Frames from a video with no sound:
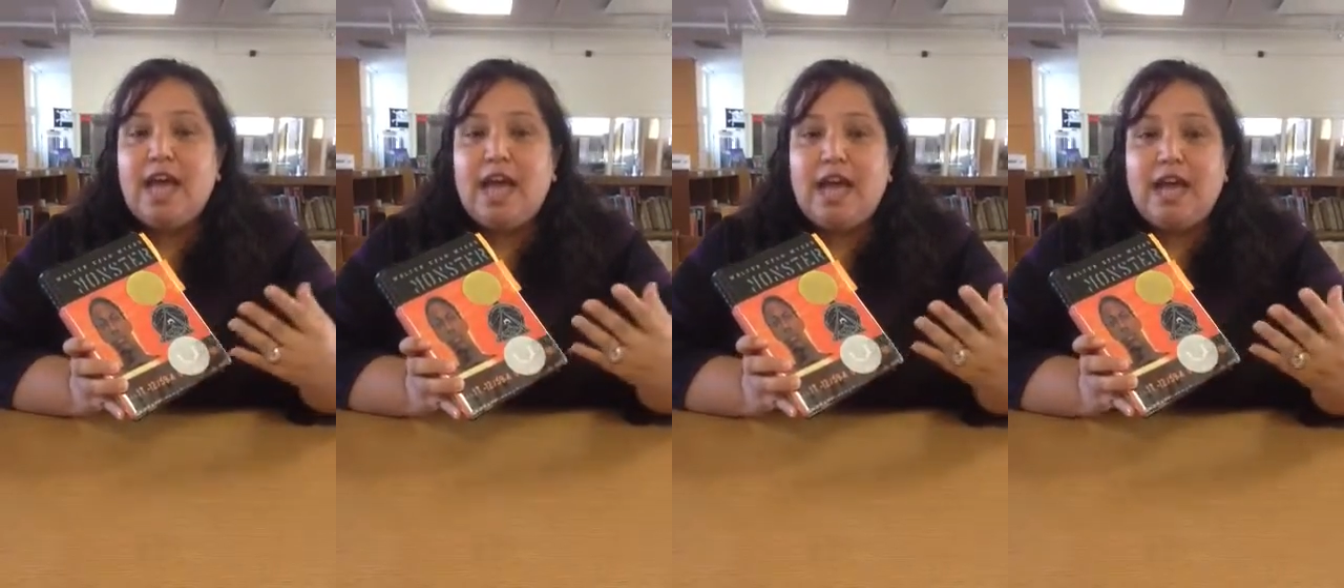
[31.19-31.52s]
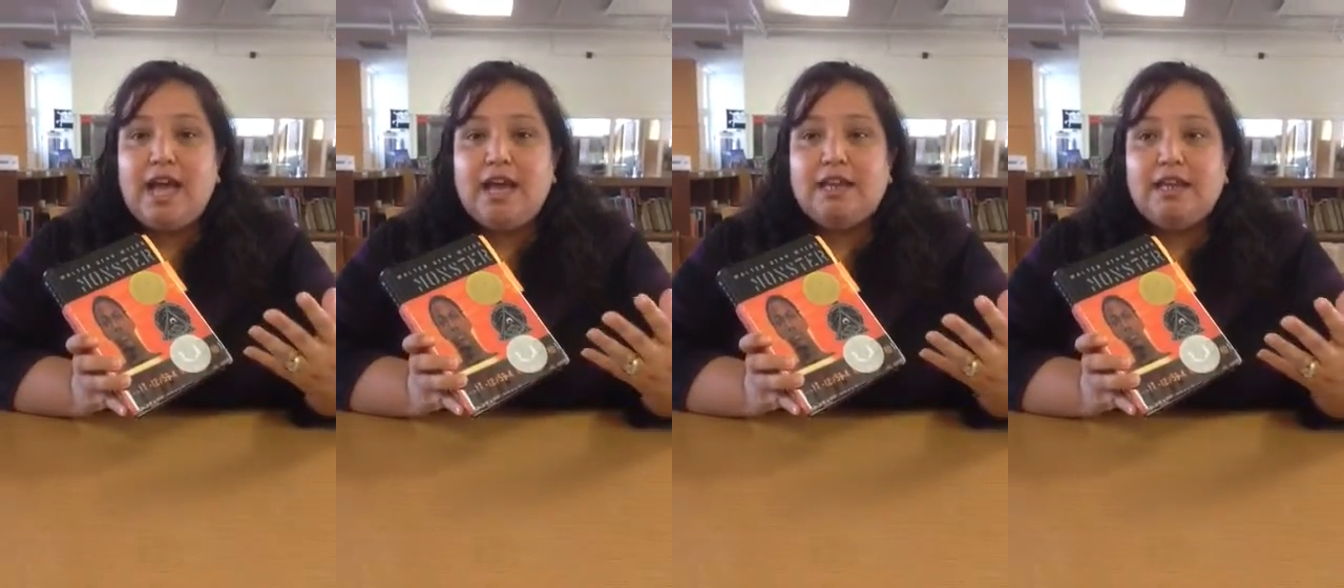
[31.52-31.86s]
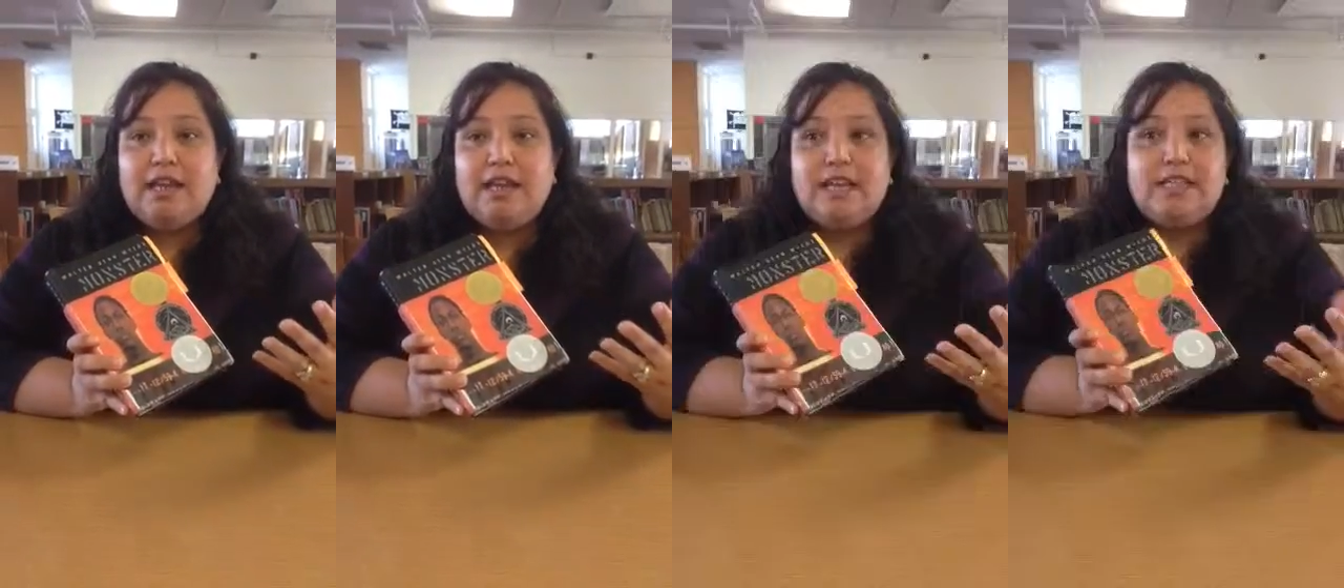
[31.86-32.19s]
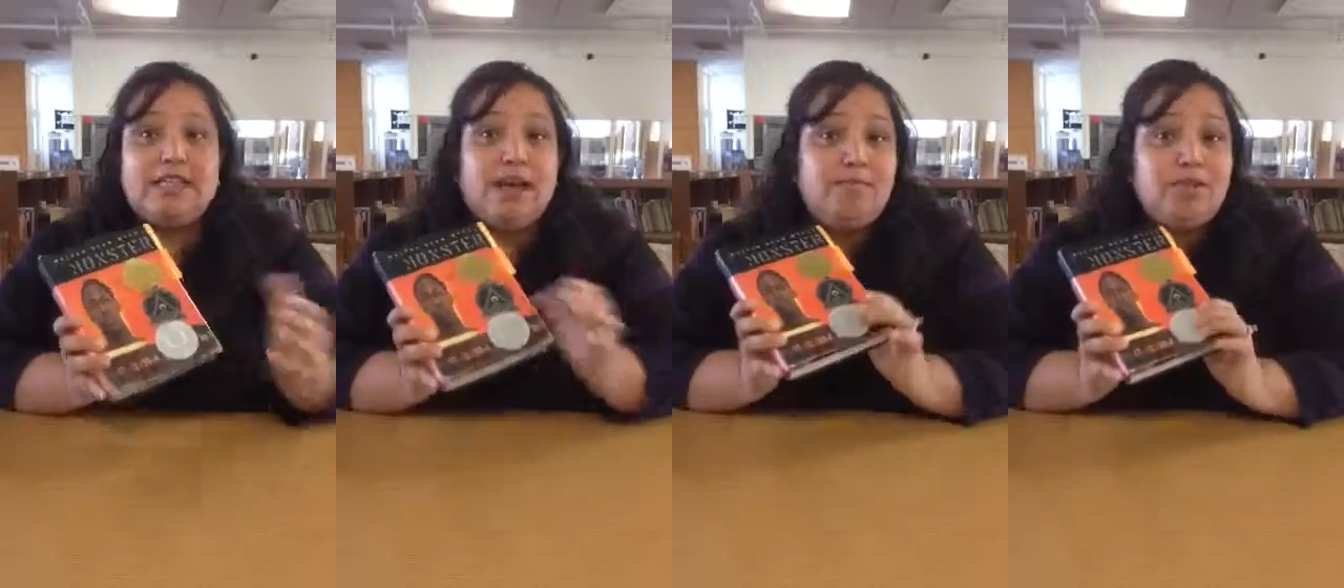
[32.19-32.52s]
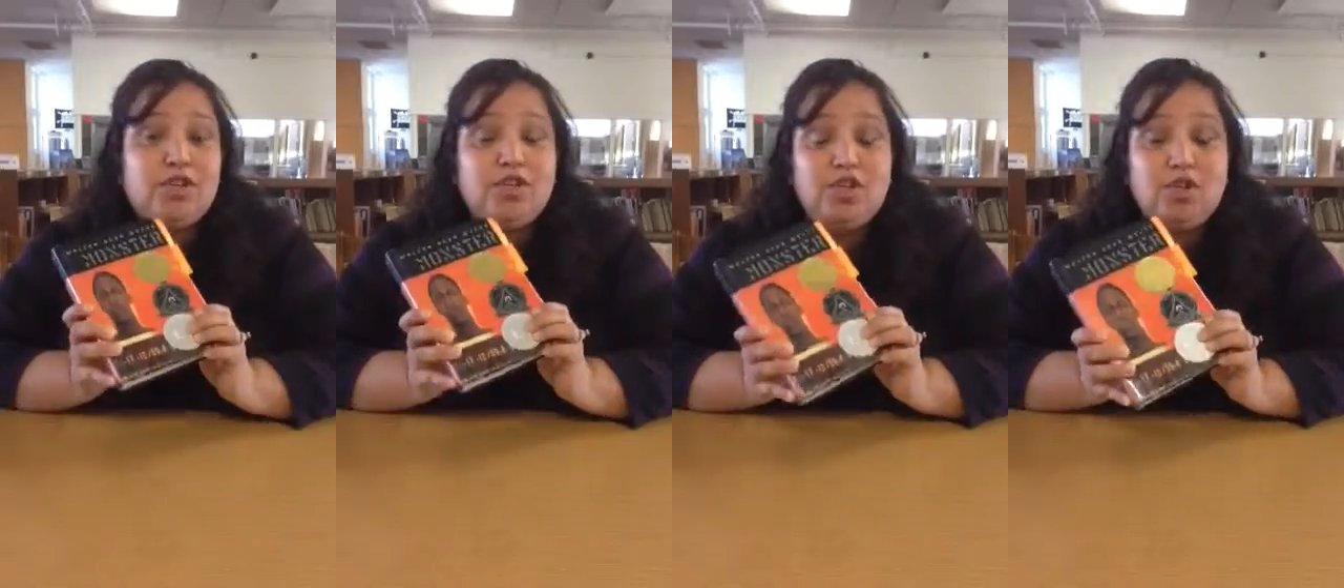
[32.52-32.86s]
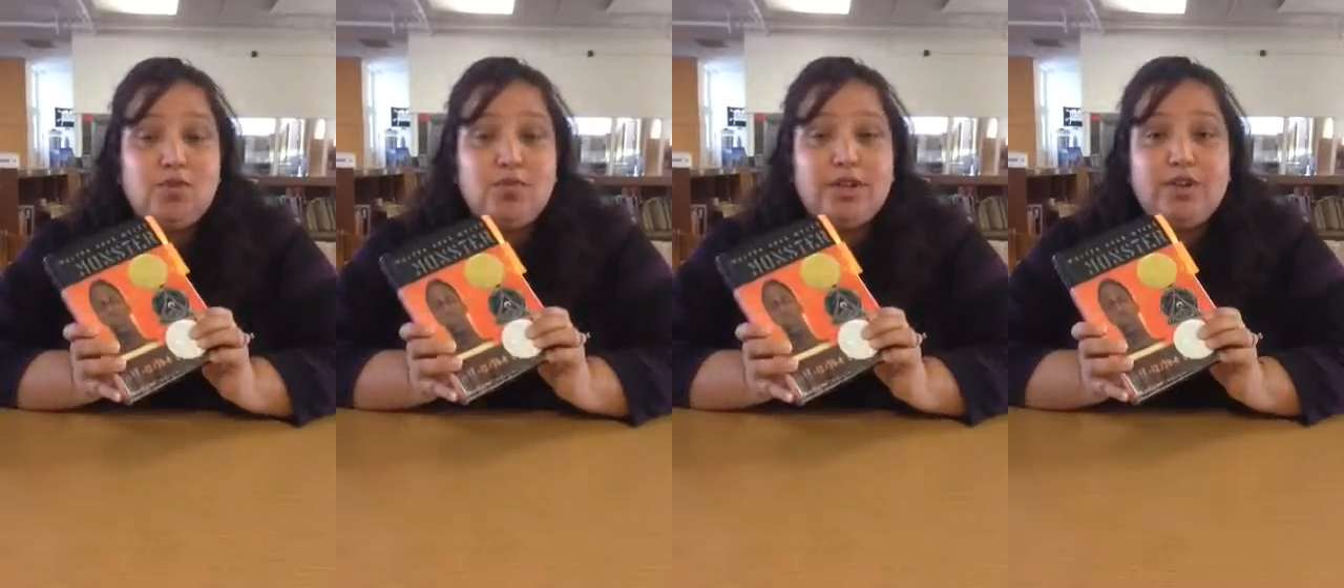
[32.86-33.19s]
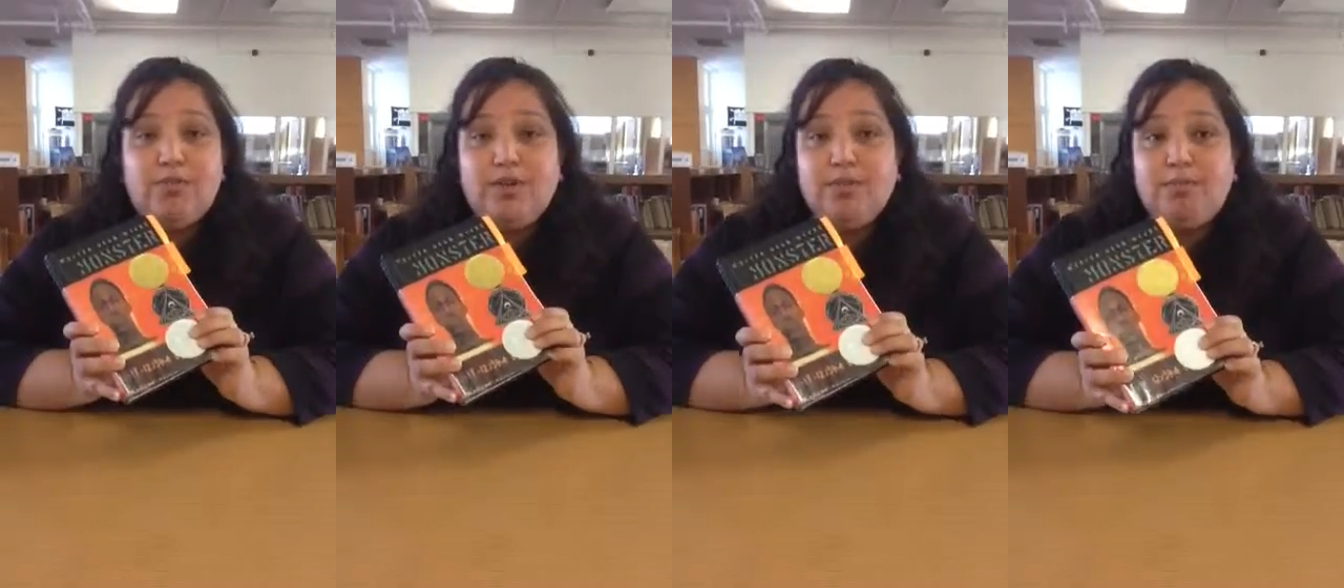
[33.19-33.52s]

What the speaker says: And it's up to you when you read